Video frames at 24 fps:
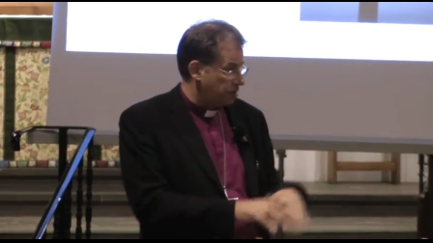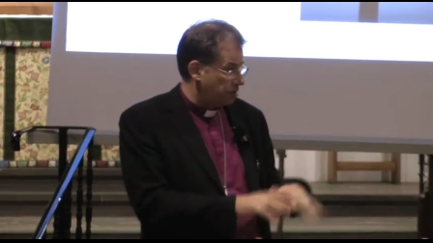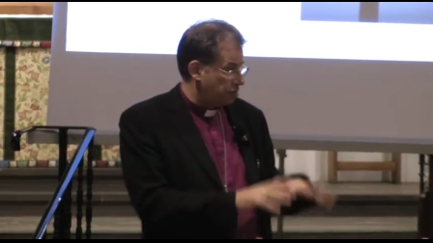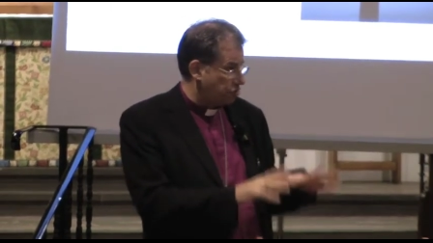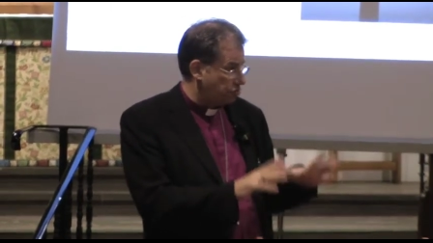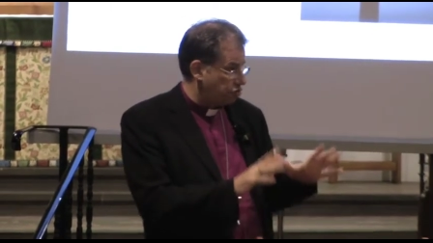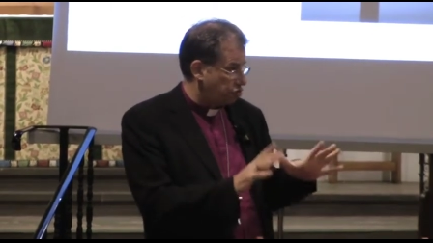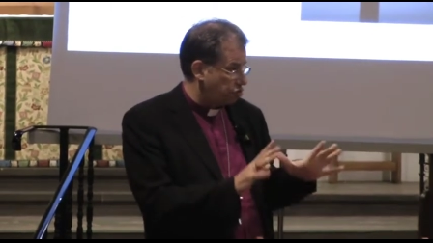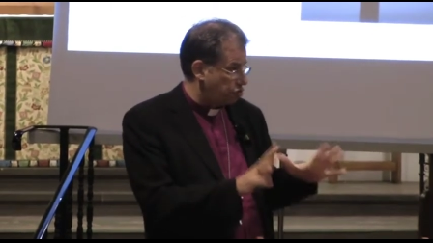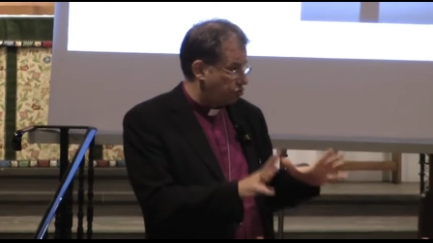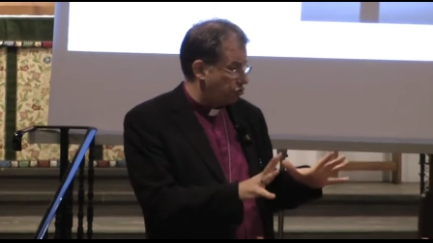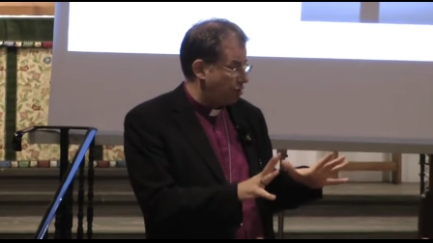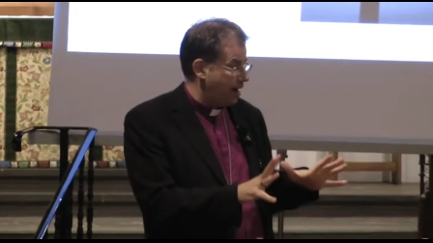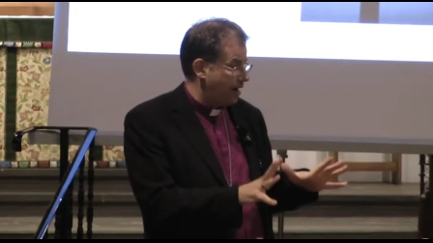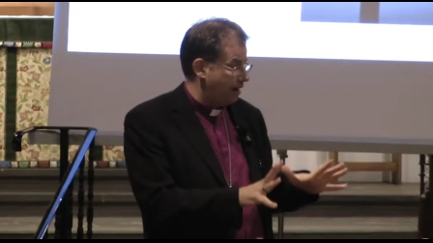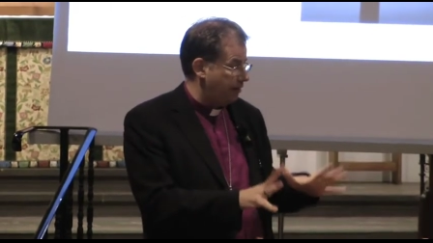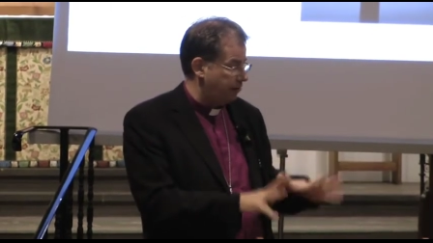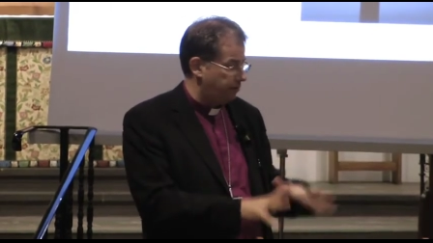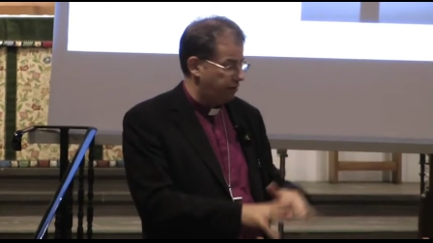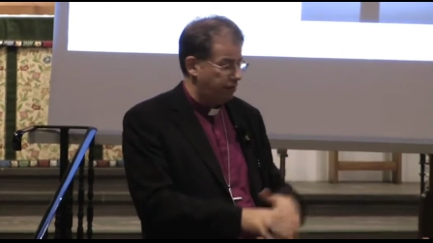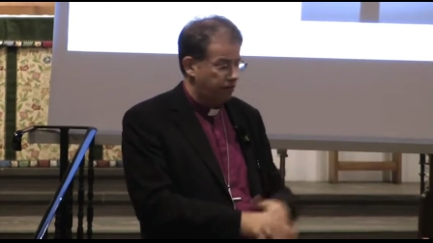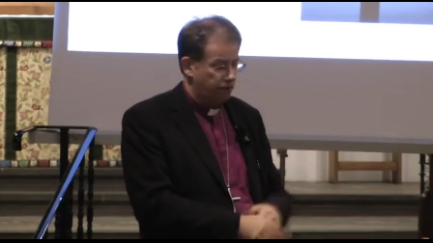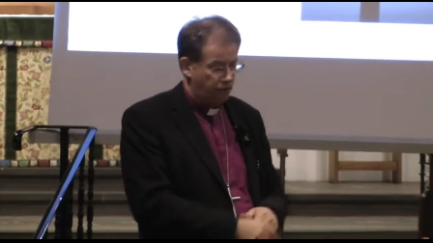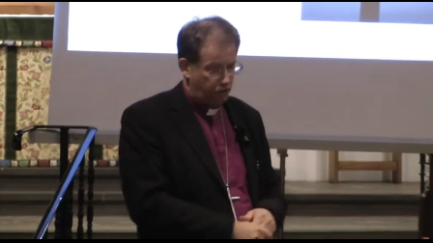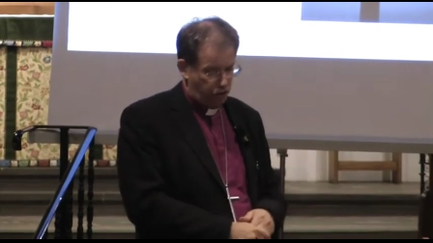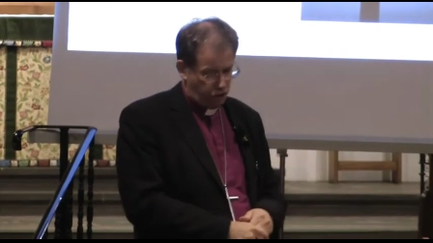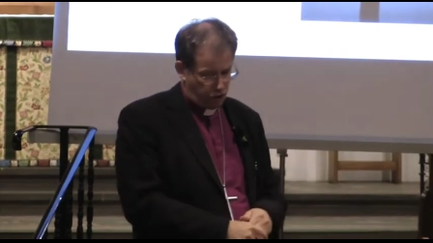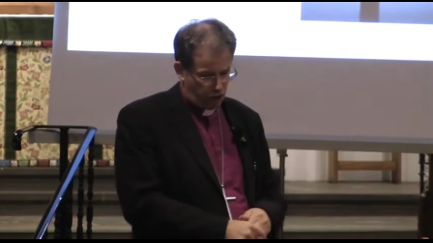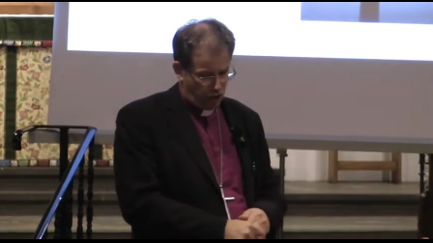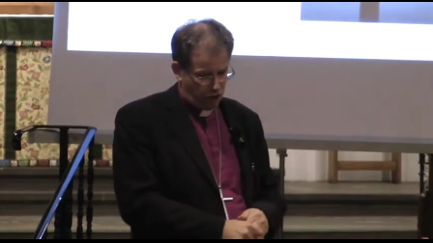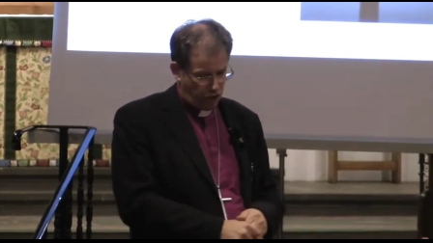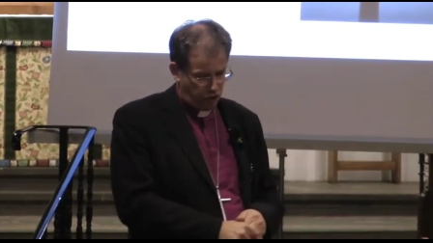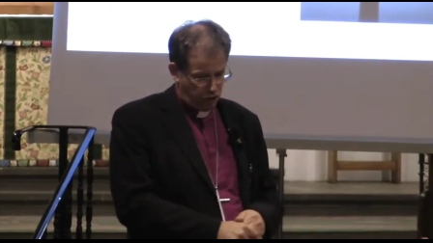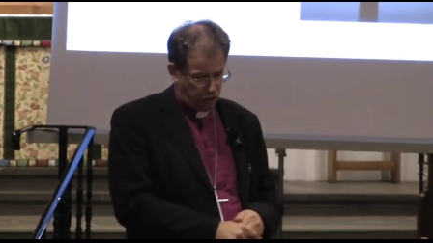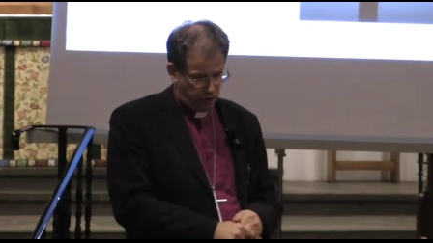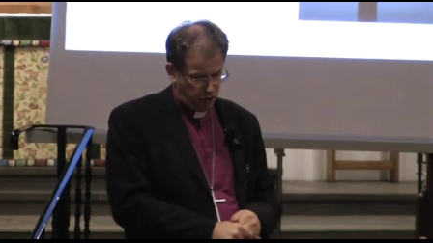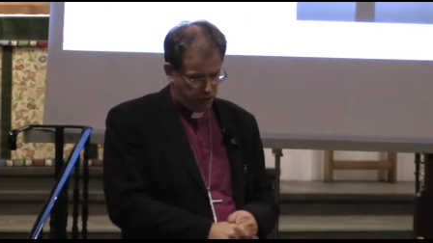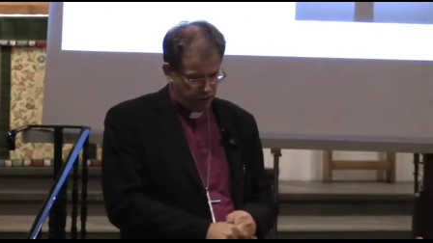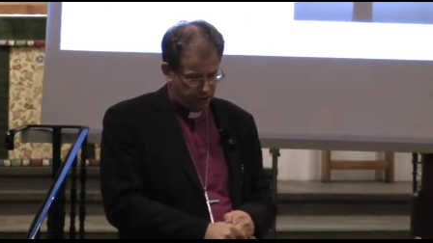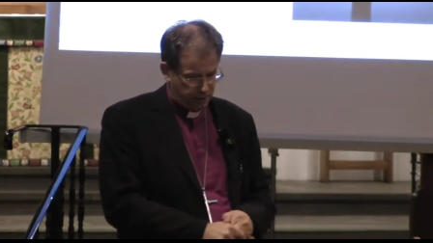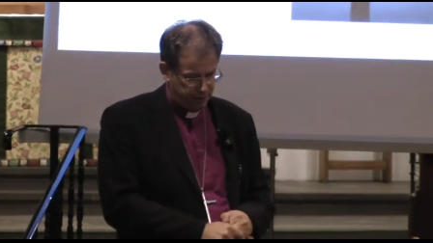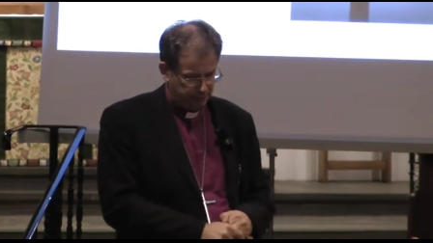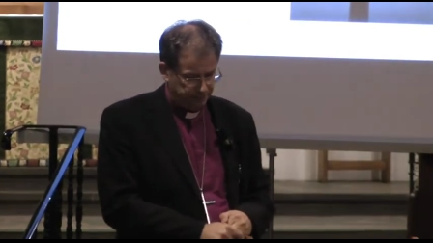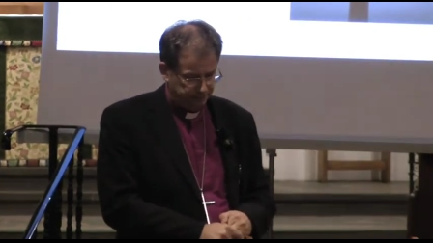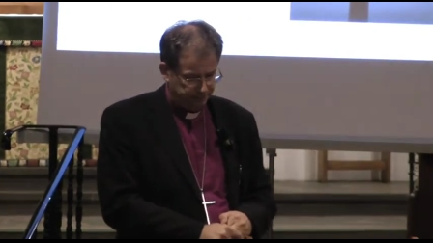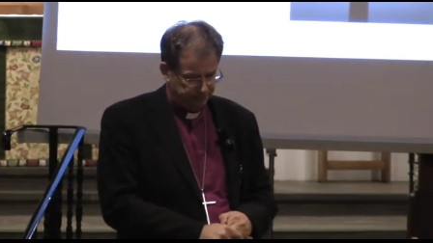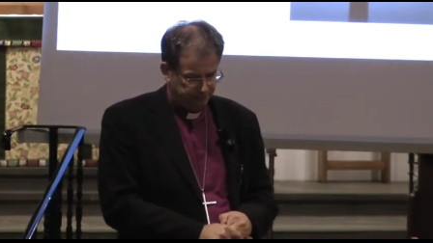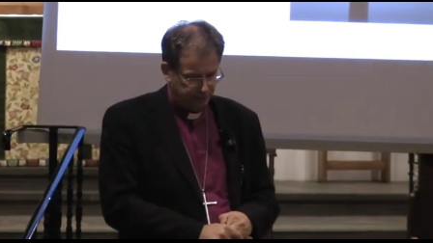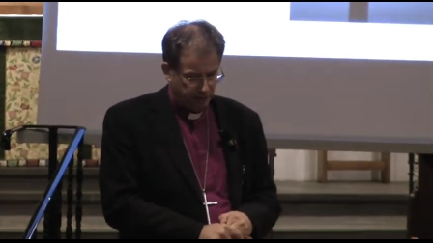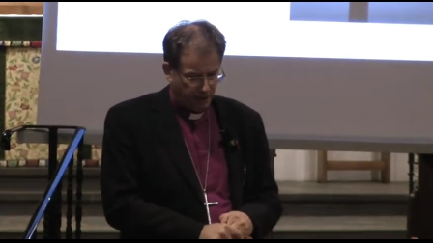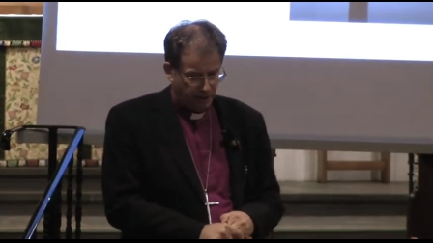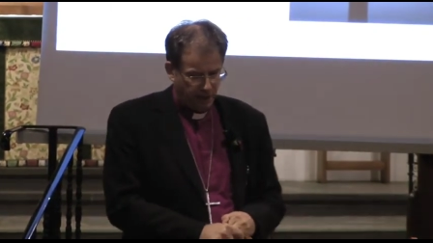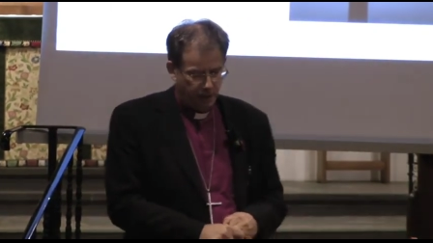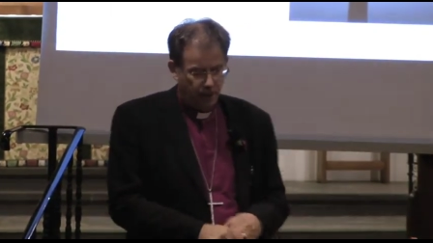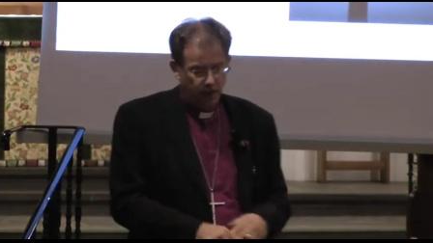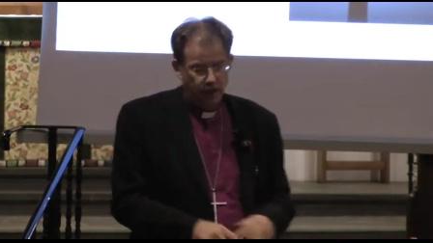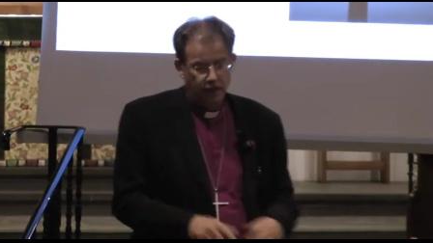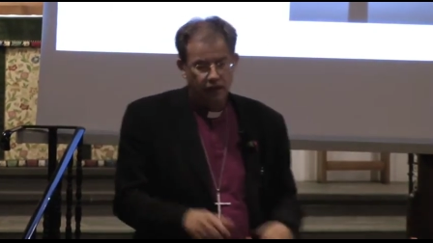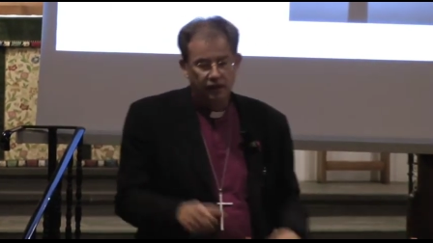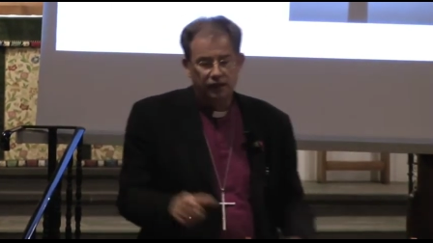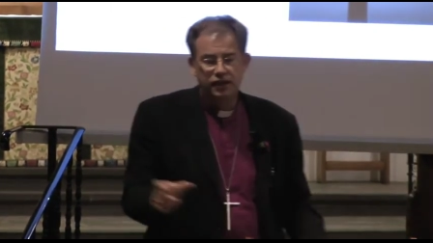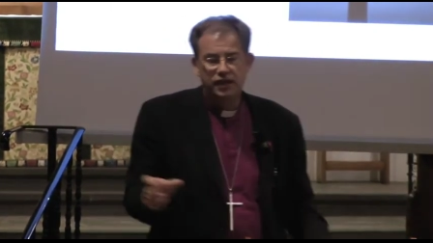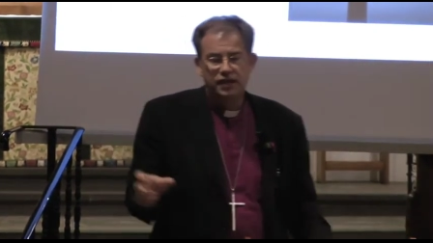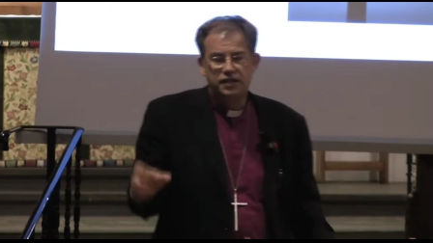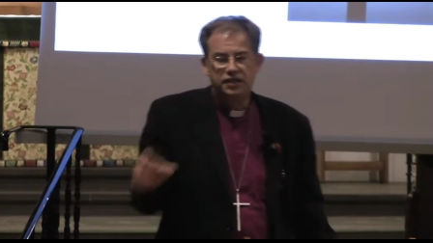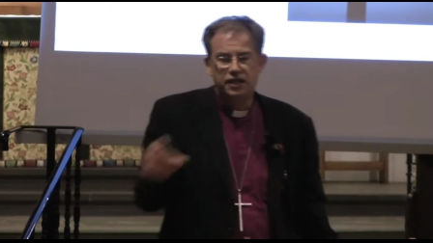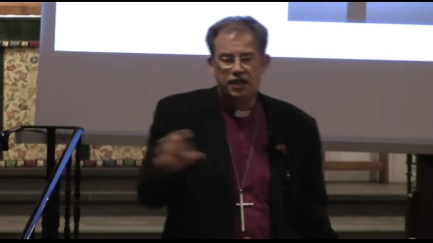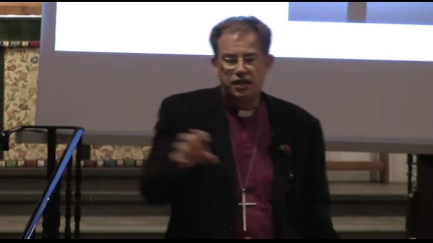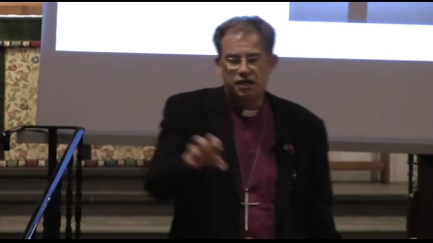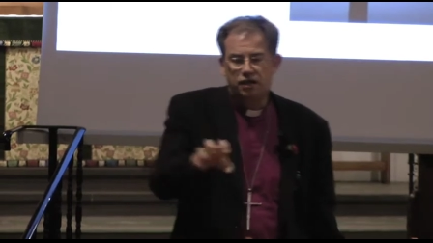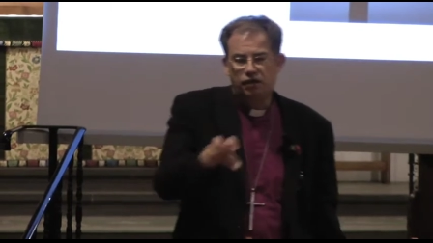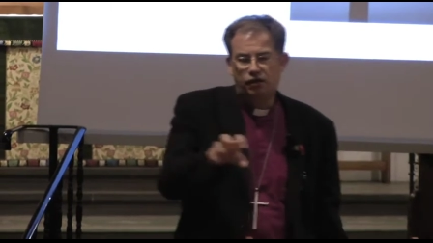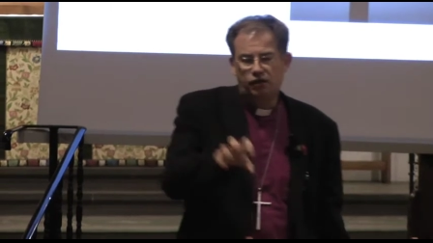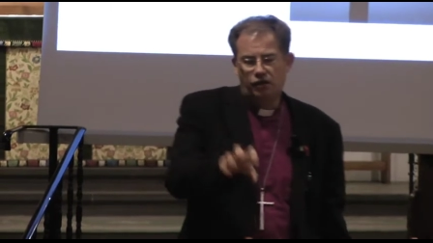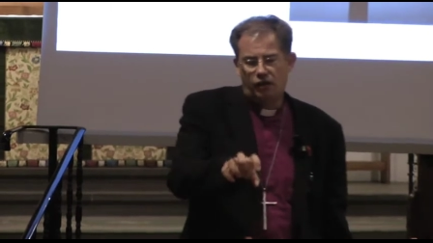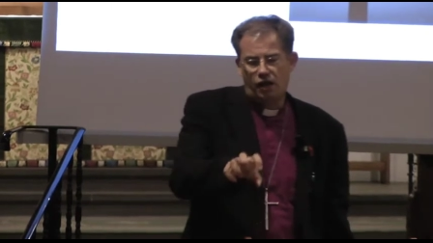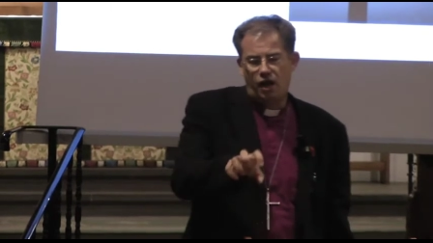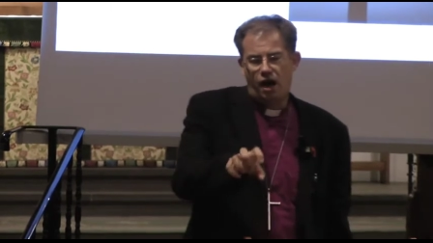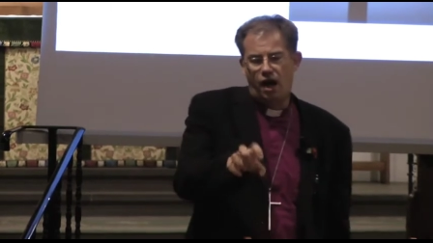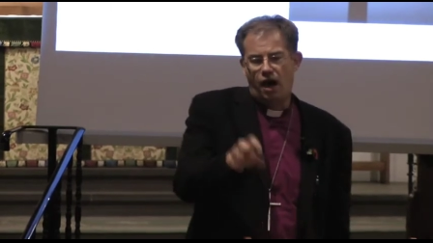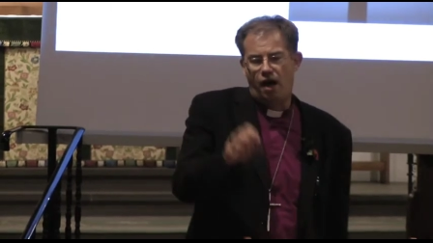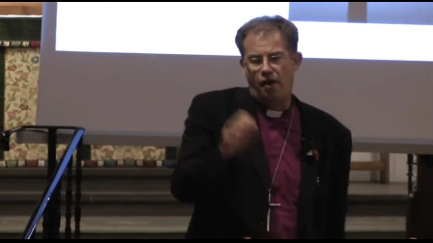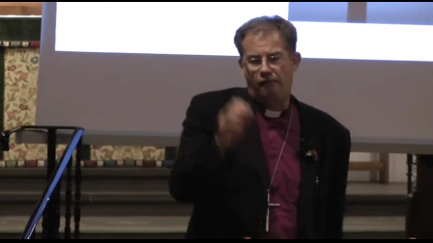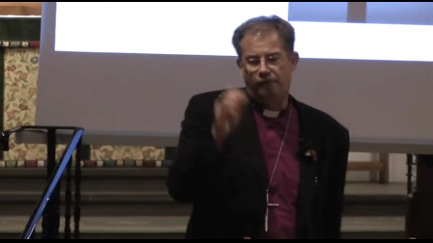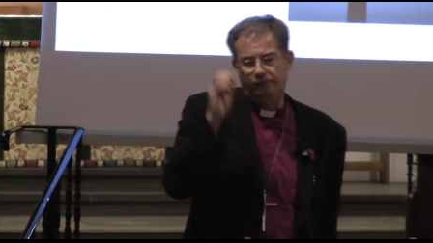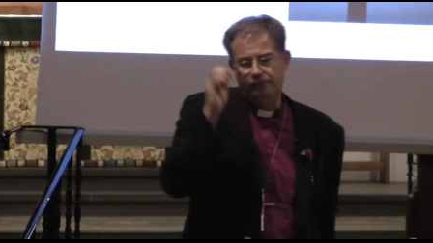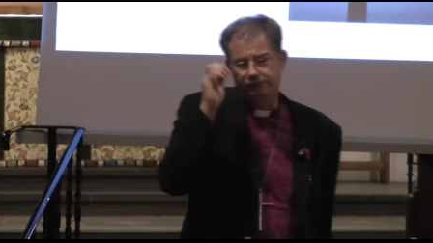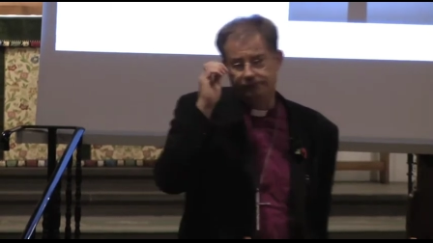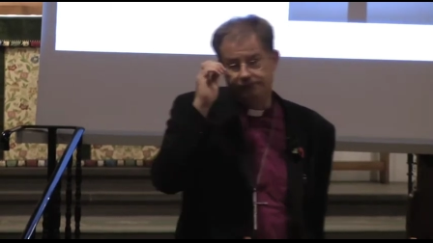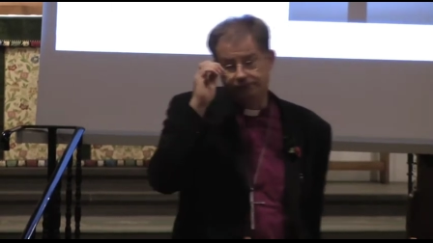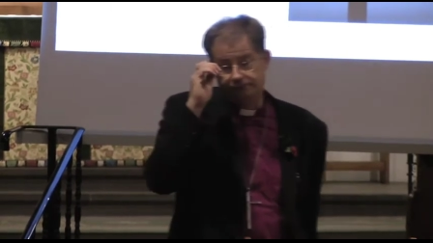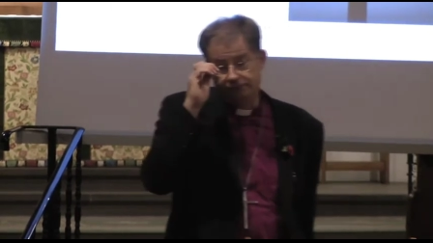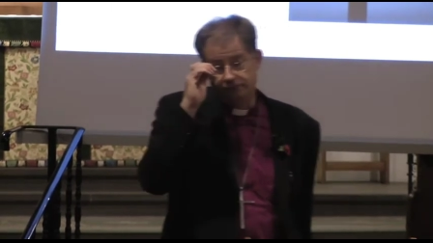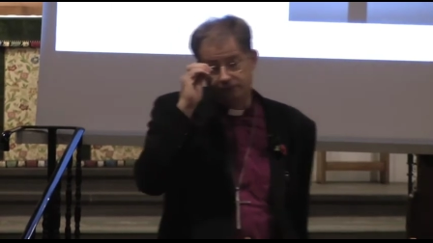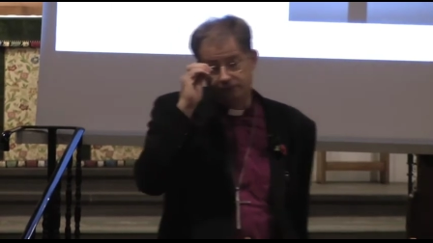to strengthen the churches, they didn't come